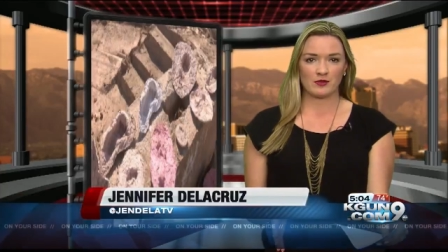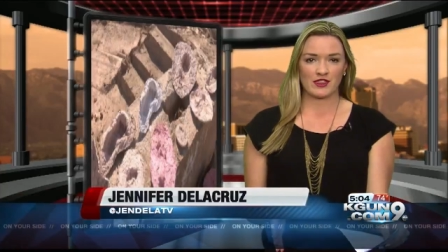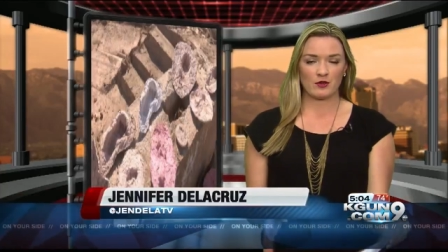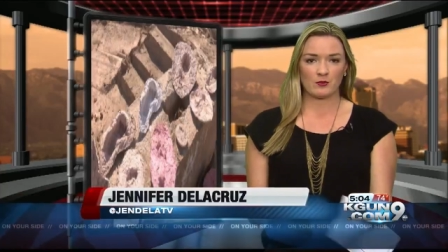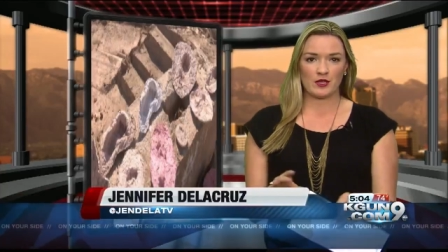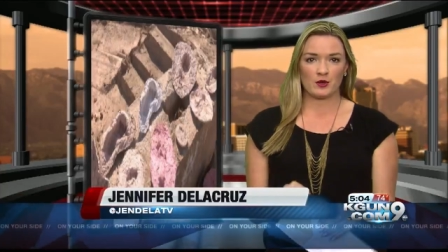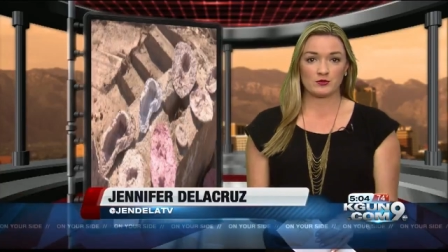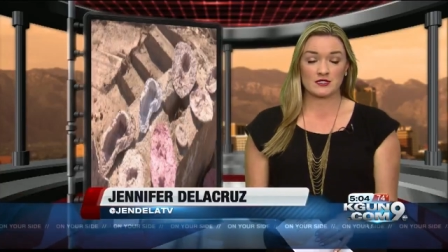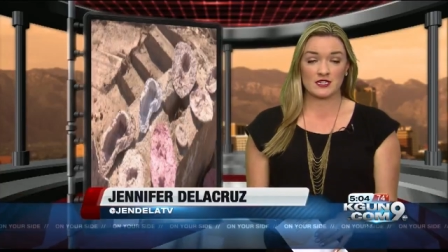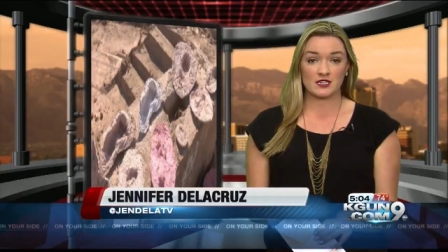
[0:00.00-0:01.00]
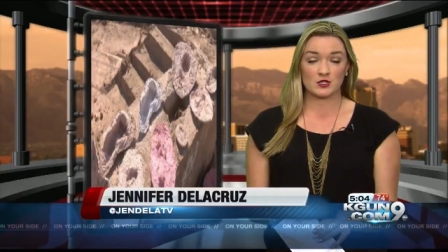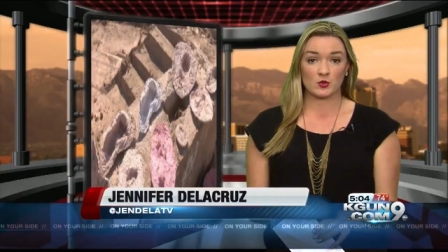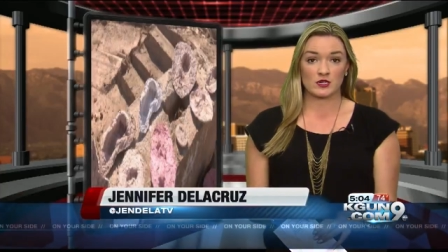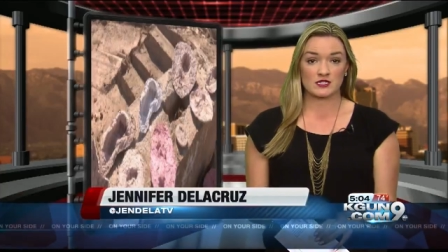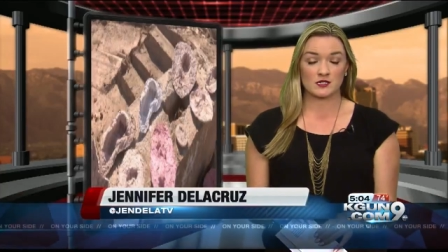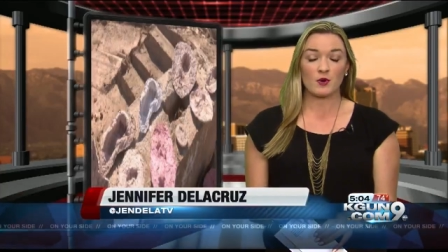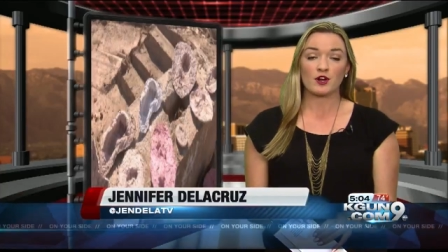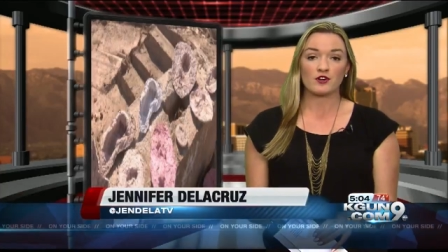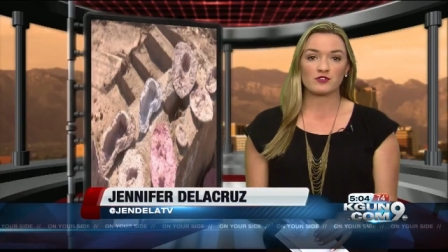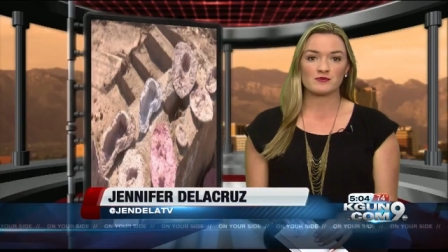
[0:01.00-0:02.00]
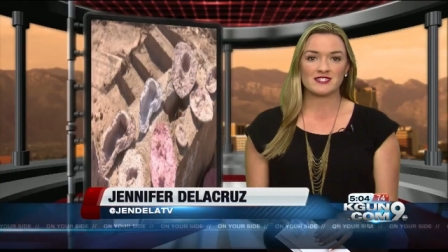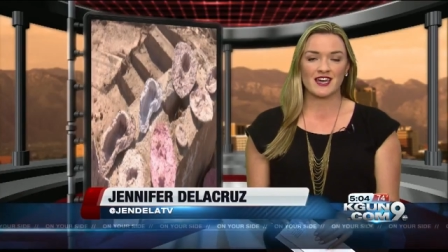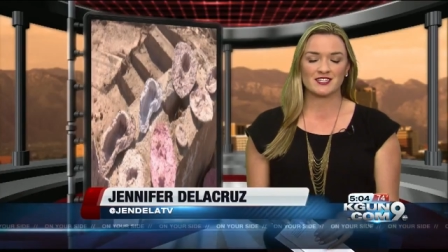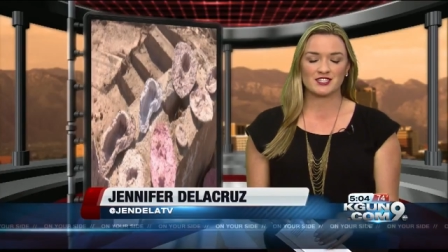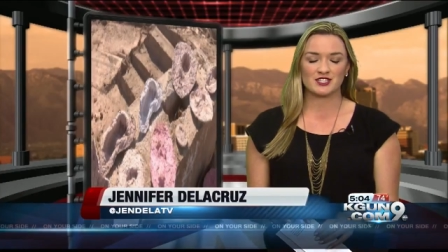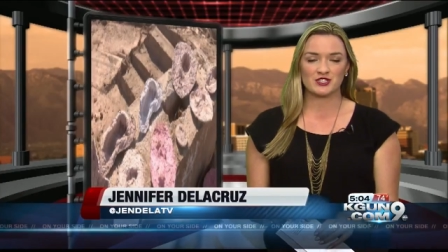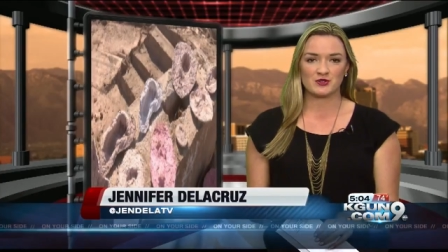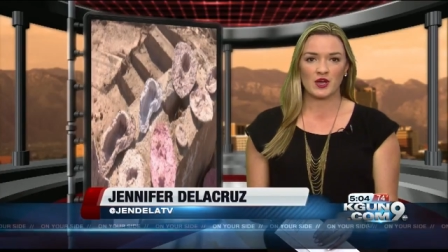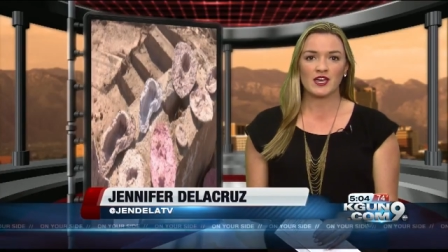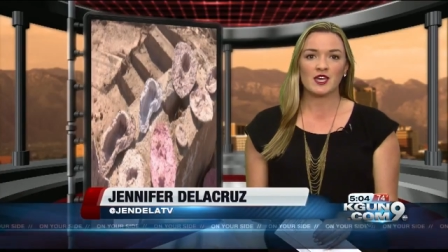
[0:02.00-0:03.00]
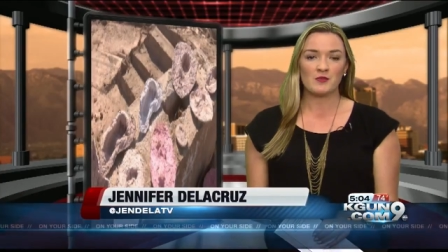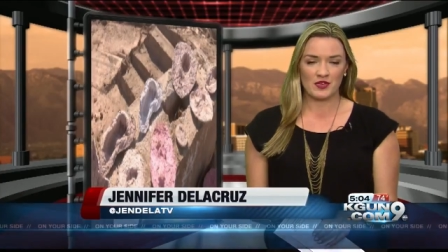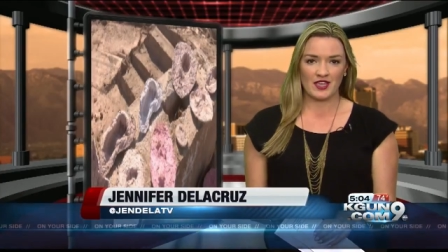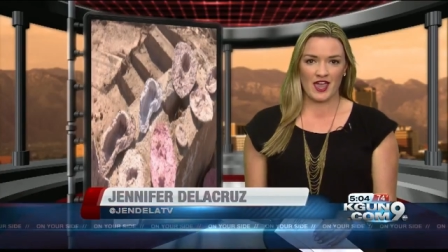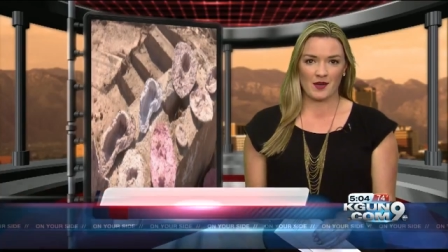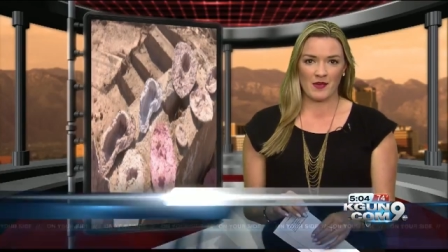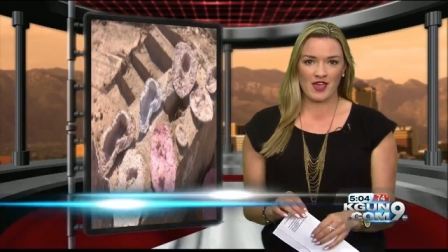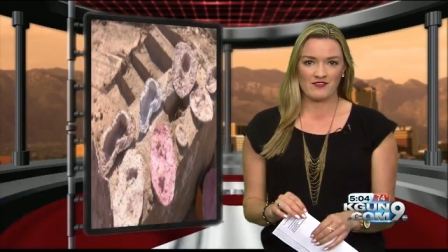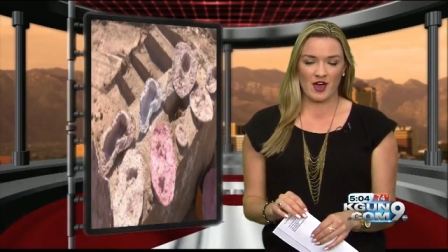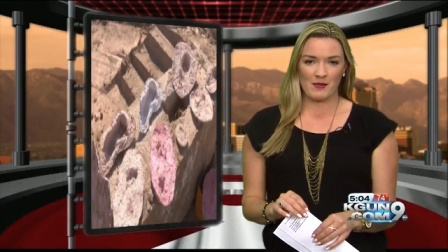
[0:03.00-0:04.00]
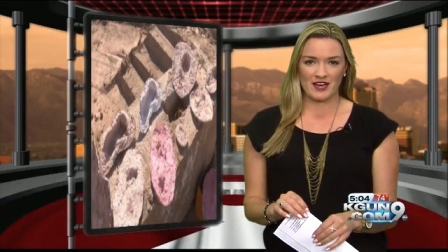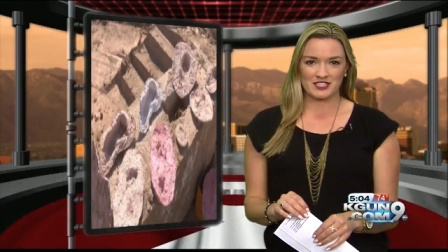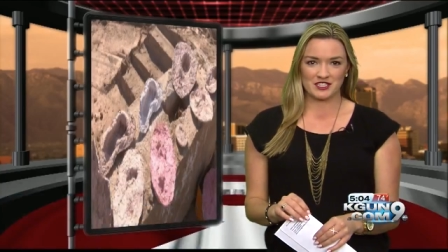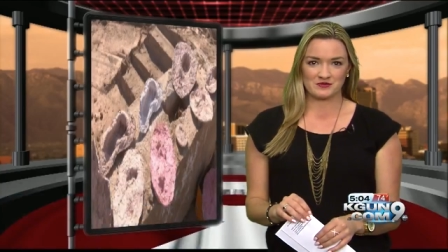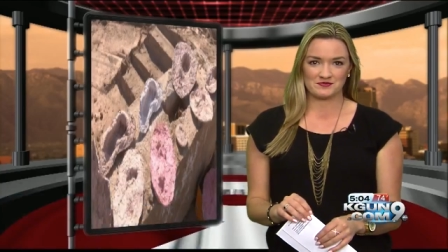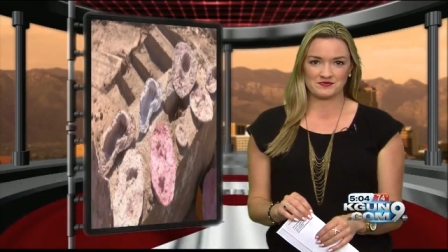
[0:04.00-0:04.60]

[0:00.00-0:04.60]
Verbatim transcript: They will be hosting tours tomorrow from 10 to 2 p.m. Val, back to you.